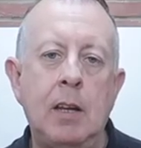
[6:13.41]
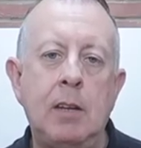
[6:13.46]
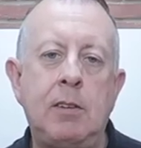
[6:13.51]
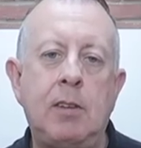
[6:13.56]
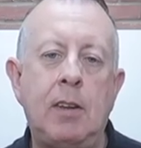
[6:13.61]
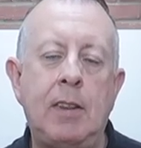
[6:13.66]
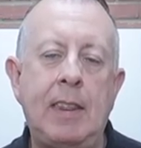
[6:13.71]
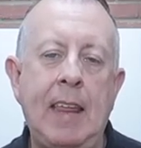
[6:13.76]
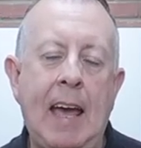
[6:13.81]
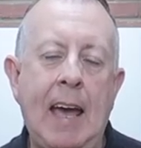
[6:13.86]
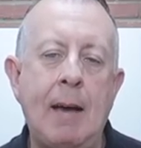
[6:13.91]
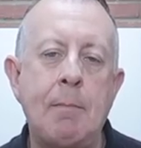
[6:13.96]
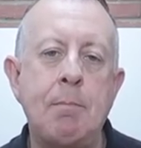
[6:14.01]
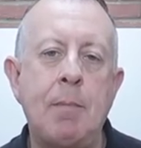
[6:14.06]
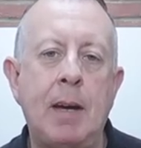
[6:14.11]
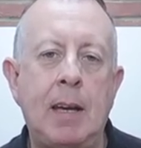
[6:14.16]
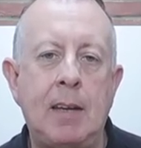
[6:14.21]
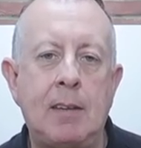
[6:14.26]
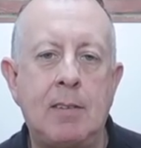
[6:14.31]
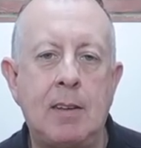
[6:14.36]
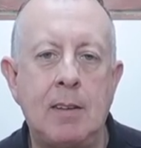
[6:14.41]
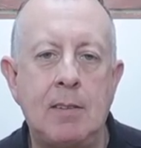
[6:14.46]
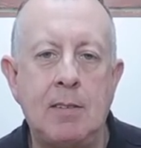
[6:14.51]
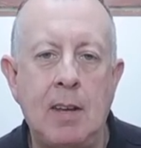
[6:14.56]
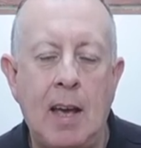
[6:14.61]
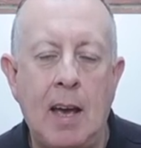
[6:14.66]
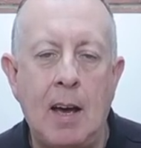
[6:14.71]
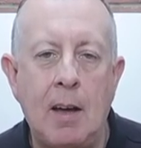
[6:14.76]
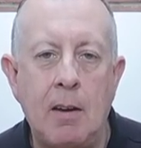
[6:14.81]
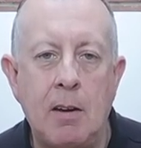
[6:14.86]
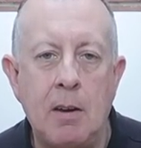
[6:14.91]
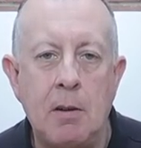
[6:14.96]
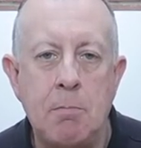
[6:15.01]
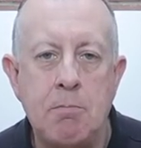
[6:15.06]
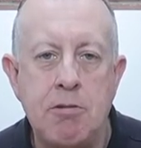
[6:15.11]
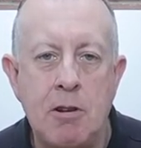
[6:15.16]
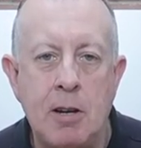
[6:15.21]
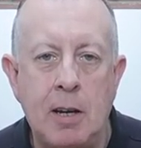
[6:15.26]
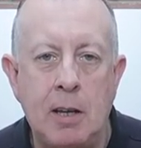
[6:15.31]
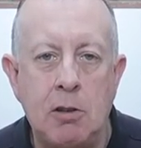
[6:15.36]
So that makes it sound
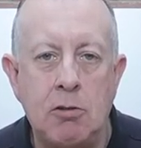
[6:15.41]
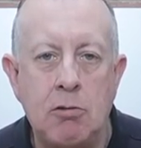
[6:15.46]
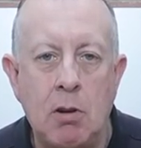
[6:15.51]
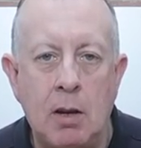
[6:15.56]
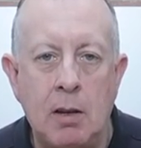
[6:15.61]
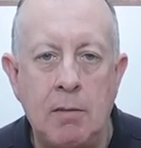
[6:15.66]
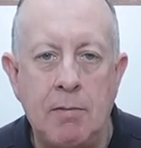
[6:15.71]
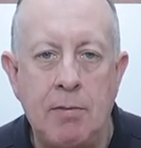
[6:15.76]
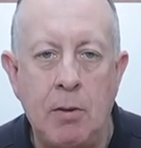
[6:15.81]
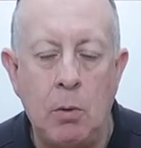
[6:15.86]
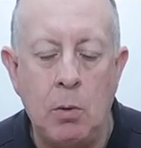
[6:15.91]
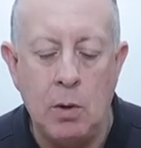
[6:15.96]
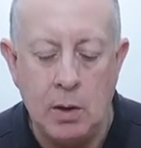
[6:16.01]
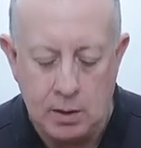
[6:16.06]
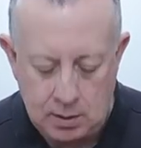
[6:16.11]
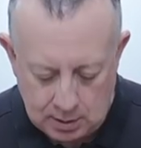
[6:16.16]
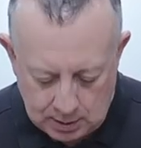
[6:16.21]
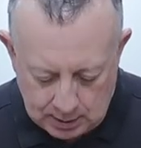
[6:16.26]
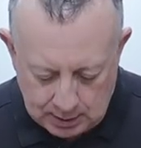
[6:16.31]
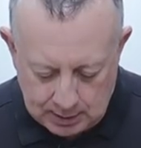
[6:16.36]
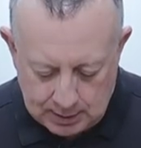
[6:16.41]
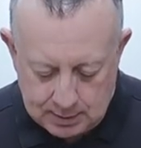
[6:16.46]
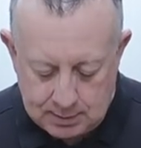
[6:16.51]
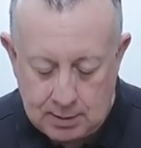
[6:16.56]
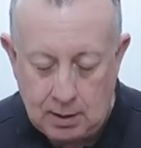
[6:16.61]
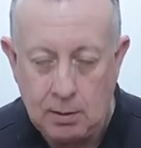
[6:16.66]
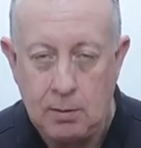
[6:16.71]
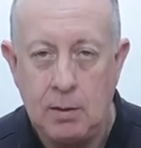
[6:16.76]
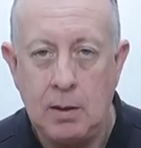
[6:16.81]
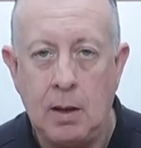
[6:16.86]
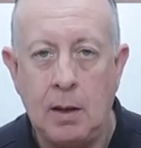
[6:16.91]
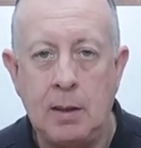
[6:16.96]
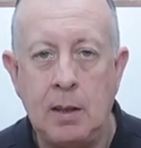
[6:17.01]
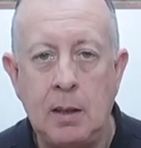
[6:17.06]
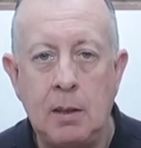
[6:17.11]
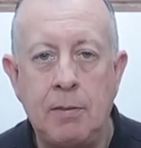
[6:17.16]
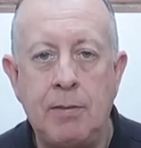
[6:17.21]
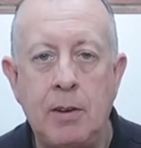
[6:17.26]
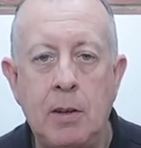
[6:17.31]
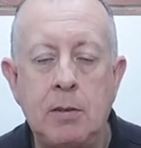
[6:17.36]
pretty straightforward. So I
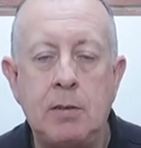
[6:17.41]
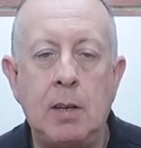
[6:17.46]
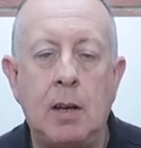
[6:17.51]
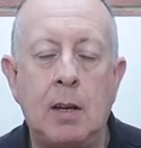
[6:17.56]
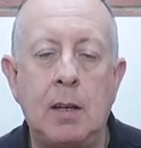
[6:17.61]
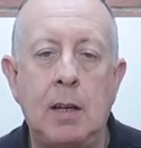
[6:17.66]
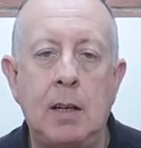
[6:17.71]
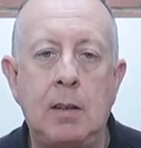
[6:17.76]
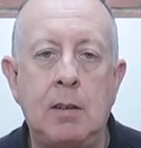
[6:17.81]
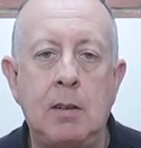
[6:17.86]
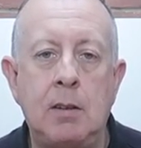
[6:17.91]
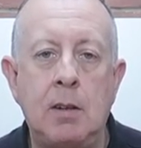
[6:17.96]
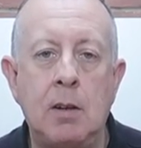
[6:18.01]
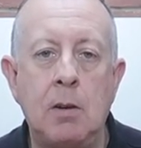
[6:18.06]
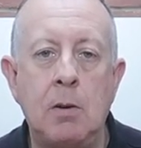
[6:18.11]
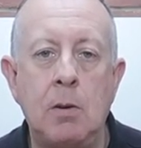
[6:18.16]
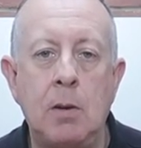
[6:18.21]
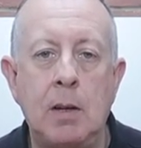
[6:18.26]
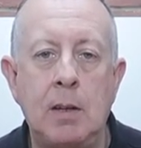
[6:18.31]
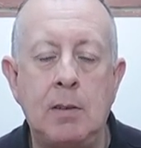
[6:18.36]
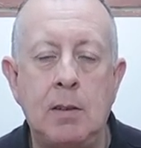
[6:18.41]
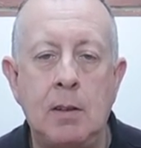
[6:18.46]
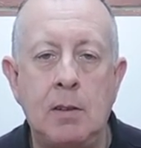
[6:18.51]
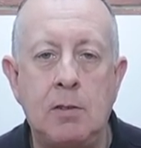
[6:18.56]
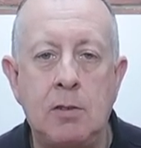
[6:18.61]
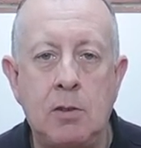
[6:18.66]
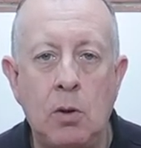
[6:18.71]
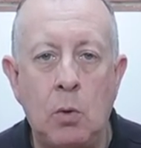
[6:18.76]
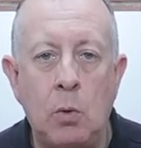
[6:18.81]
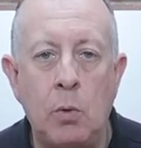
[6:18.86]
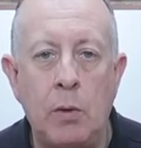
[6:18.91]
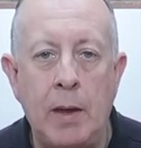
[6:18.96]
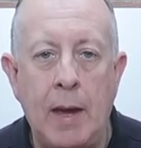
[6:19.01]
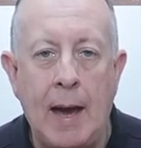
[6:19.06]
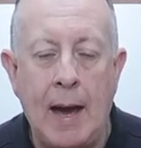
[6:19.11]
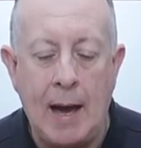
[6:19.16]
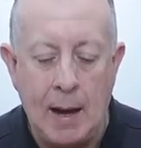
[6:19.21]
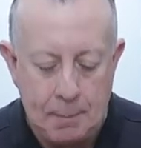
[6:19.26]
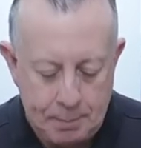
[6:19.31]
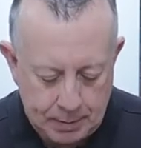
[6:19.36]
think the first thing I need to do is install the
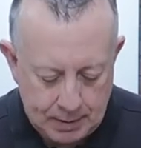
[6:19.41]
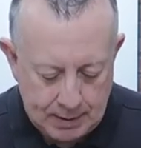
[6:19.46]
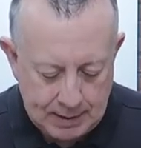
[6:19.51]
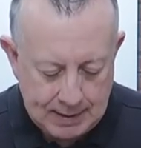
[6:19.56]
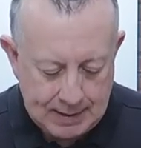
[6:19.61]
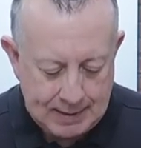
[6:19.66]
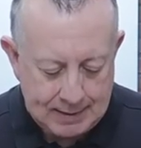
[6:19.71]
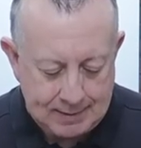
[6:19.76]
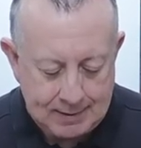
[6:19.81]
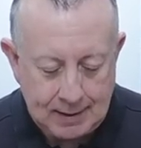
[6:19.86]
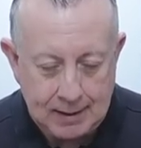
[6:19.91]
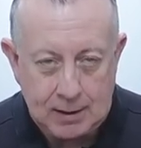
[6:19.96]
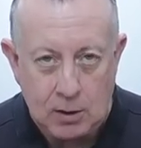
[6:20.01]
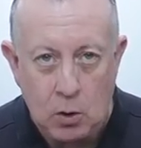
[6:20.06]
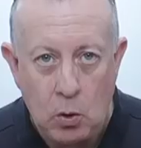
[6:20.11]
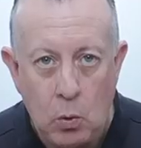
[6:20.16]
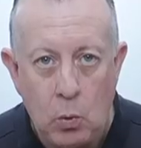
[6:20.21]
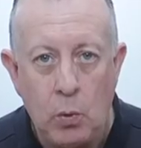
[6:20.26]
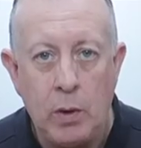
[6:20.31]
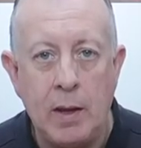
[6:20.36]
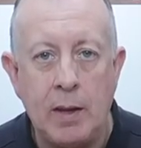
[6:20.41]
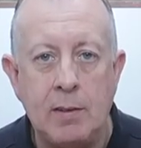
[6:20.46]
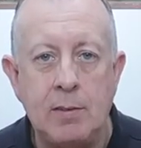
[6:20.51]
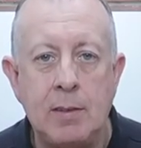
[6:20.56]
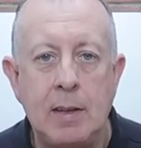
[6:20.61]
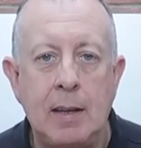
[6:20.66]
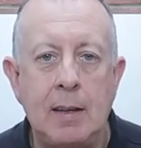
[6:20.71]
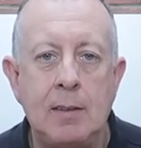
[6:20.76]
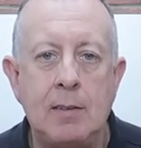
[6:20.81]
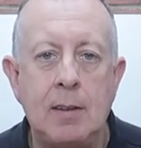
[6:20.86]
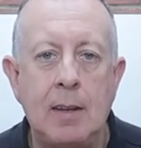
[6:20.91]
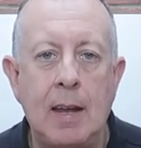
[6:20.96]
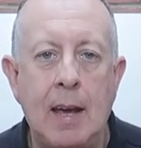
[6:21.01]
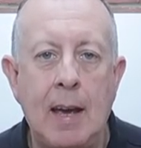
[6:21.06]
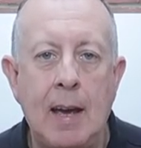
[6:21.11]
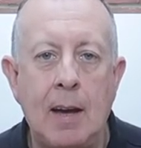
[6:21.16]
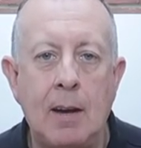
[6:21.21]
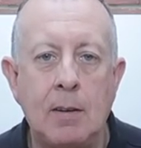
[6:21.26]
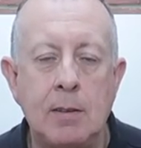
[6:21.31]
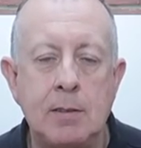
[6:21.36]
app, take all this into the
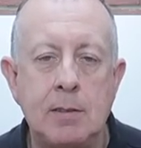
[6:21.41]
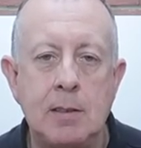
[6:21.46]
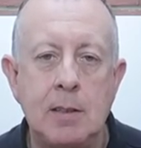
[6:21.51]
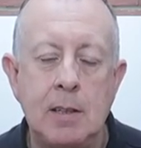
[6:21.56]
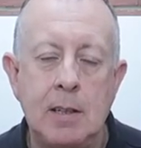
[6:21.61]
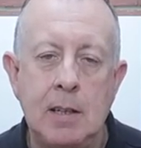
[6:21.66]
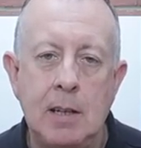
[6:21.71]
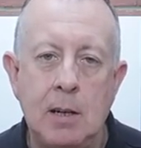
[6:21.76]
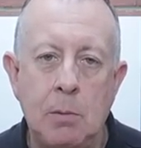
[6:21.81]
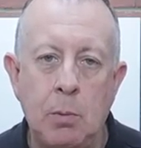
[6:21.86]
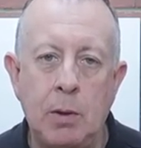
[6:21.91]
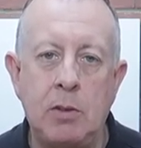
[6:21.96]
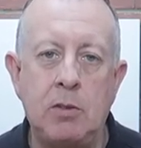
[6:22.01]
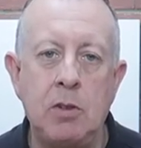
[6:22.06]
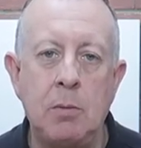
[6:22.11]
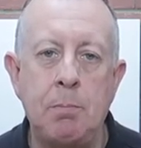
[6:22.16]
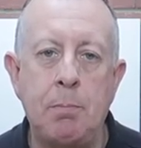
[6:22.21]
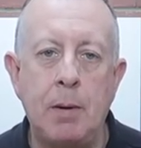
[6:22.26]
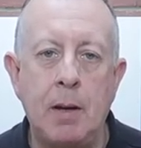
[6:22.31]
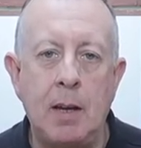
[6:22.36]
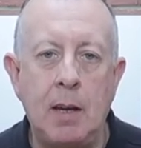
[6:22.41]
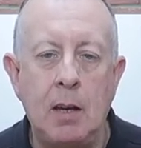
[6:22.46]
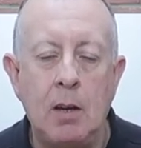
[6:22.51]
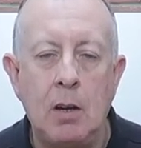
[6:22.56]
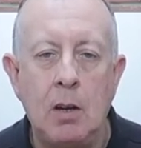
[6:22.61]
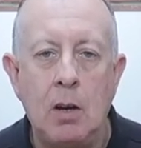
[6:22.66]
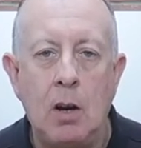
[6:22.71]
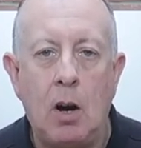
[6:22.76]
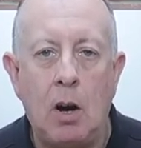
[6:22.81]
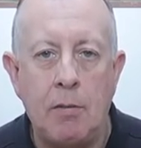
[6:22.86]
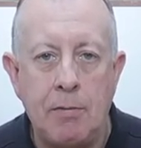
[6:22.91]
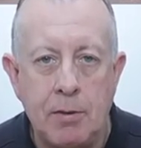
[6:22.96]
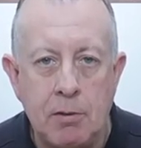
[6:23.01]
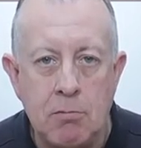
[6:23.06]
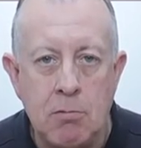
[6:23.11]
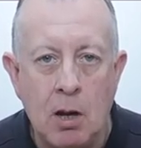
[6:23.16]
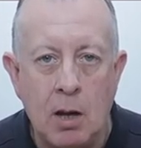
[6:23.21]
house, and we should be off and